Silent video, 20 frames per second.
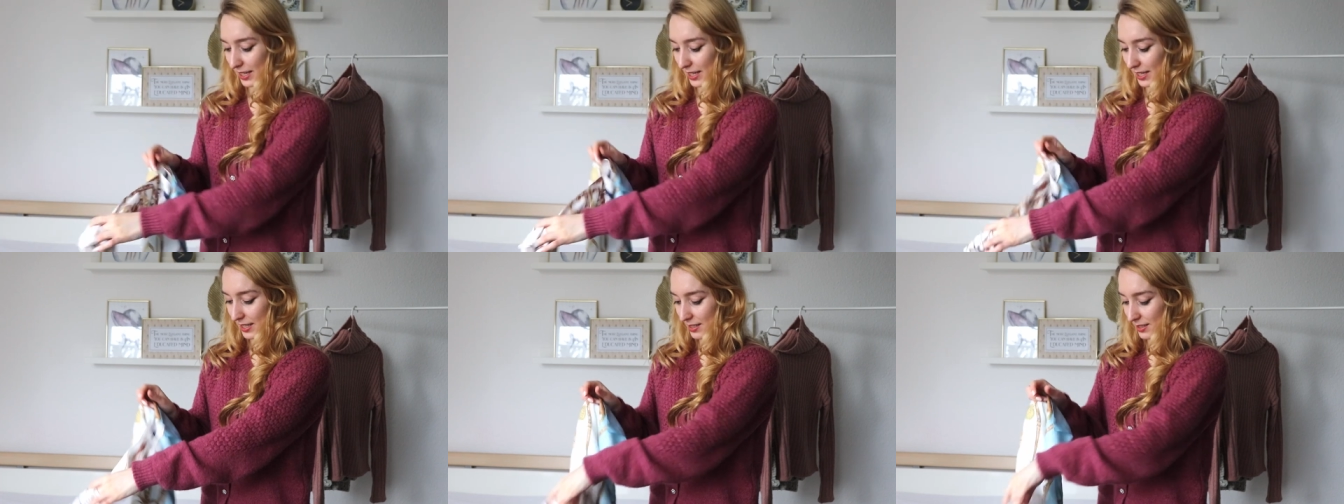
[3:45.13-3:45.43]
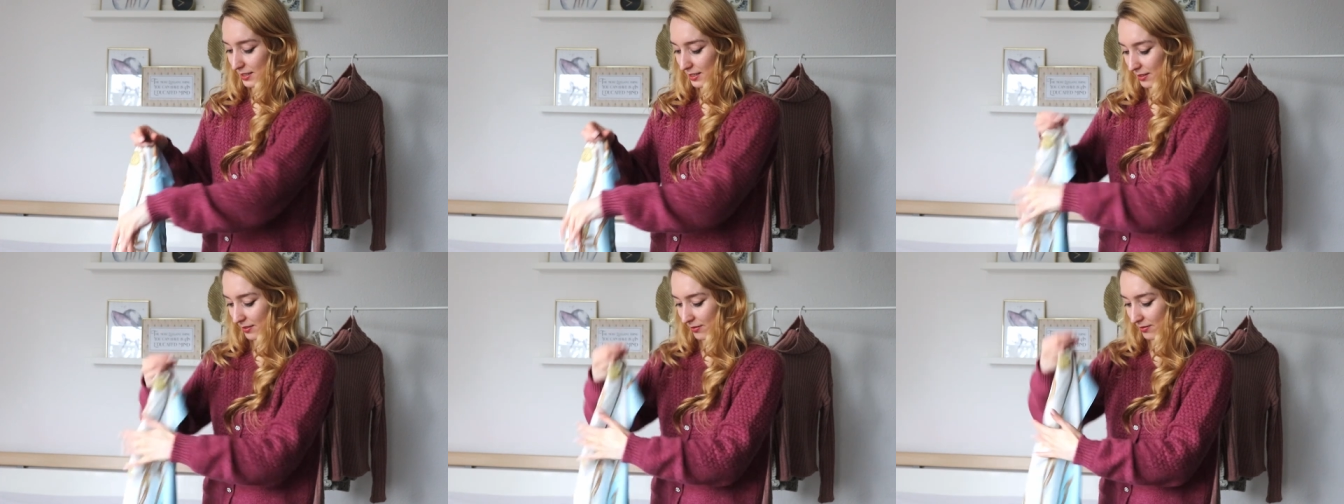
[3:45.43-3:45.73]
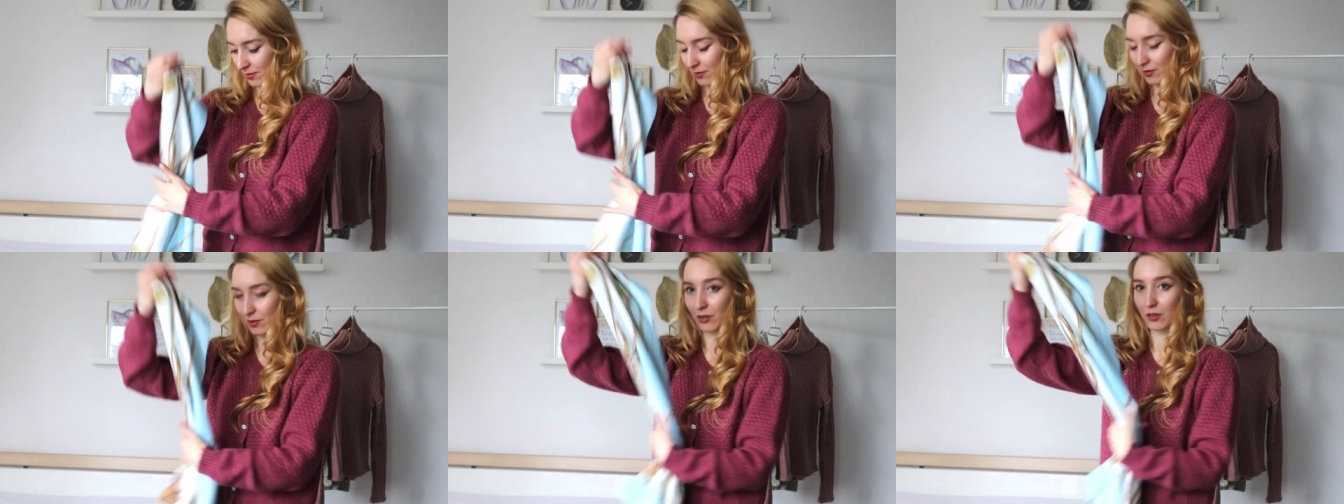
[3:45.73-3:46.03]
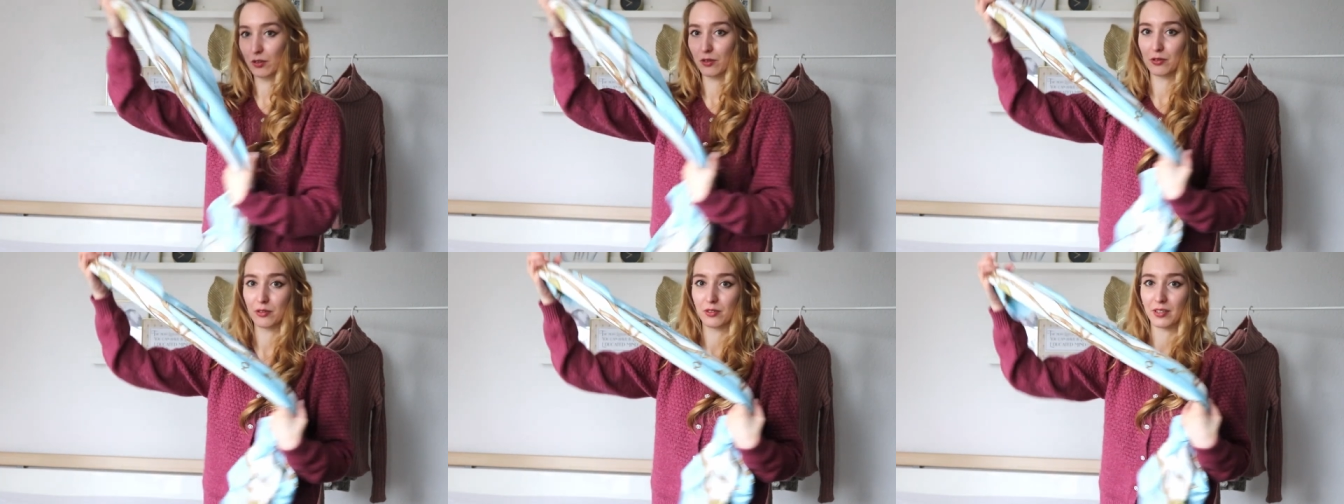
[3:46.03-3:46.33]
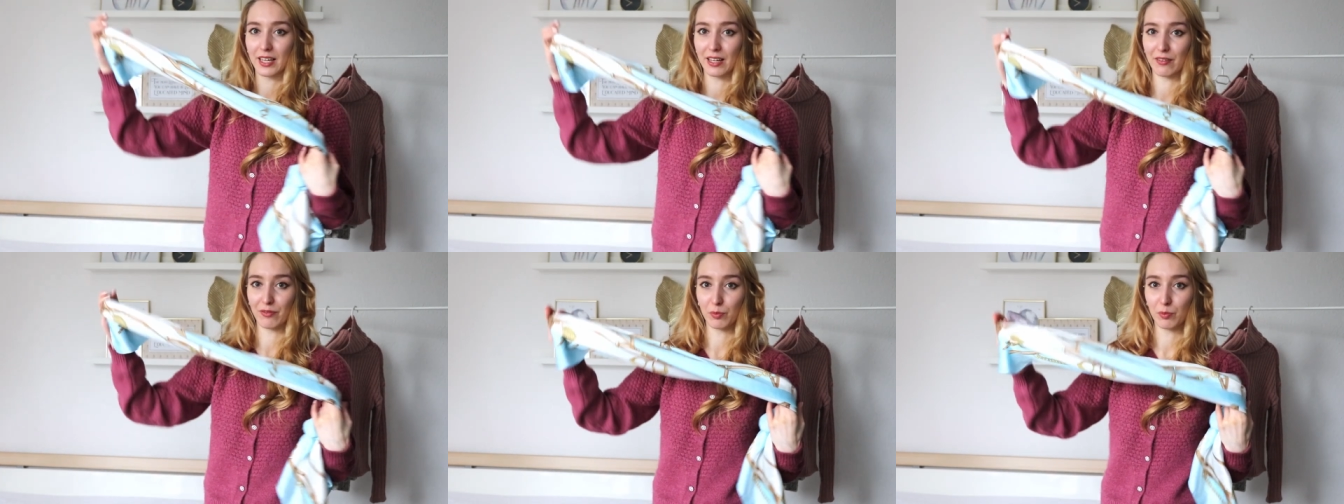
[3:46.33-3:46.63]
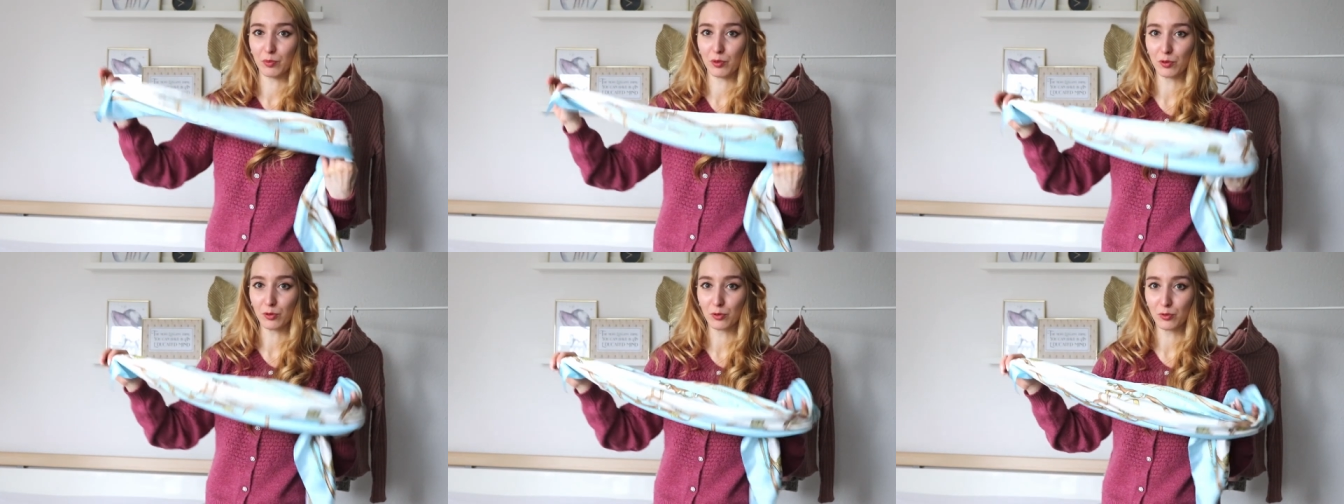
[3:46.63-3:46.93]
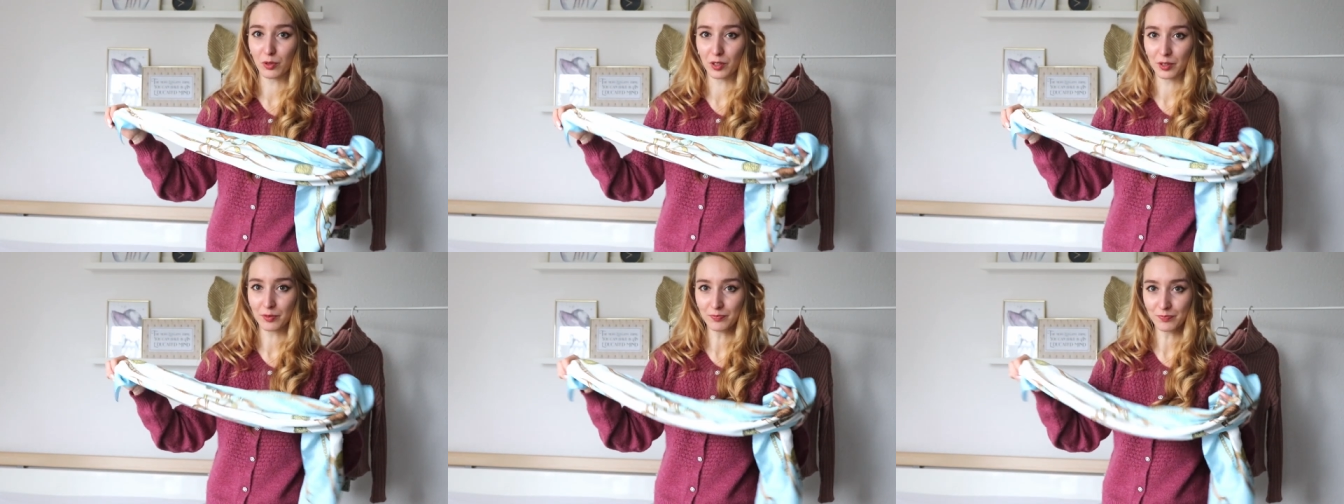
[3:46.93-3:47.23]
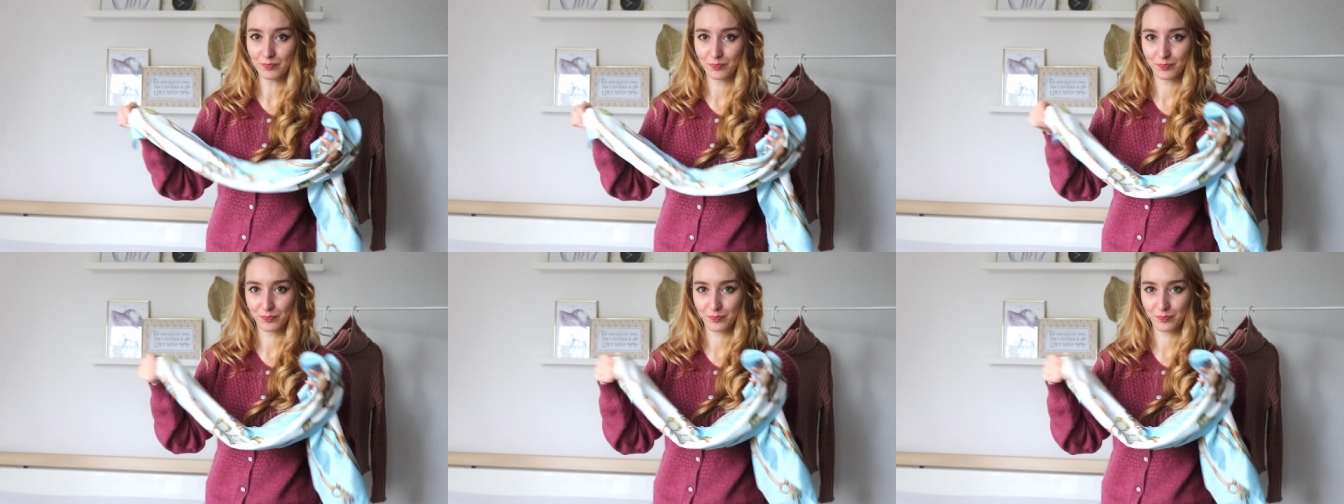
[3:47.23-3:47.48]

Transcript: and also I have a blue one.